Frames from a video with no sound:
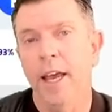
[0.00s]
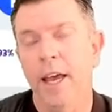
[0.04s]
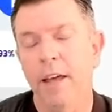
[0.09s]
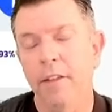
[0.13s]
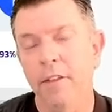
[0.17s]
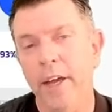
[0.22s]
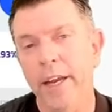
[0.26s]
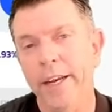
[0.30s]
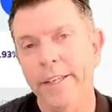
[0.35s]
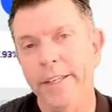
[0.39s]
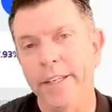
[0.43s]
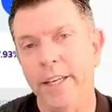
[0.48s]
And
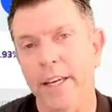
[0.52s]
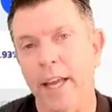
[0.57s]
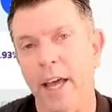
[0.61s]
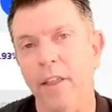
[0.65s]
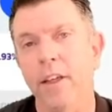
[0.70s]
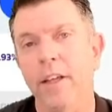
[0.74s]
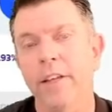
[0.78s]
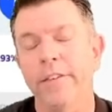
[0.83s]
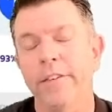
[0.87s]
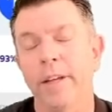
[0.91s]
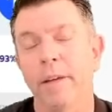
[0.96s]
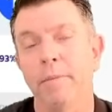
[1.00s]
that is
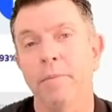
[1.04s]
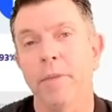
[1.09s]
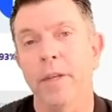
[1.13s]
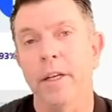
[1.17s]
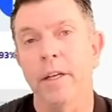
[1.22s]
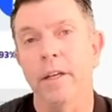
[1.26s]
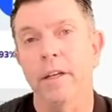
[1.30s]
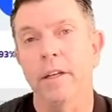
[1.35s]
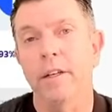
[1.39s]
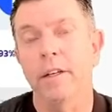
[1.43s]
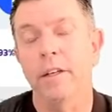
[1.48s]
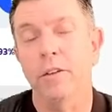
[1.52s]
another
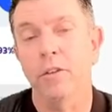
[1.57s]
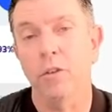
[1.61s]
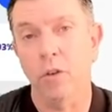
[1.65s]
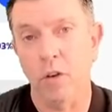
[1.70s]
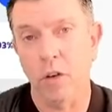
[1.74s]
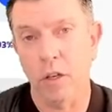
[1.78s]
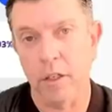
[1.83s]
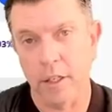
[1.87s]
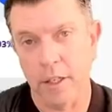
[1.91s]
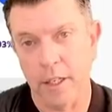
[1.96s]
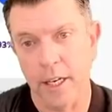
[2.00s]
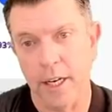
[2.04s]
something to
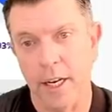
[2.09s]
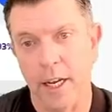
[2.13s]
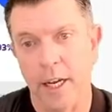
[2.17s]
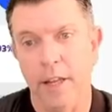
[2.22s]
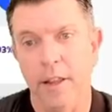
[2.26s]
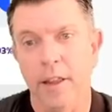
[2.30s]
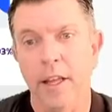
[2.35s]
consider,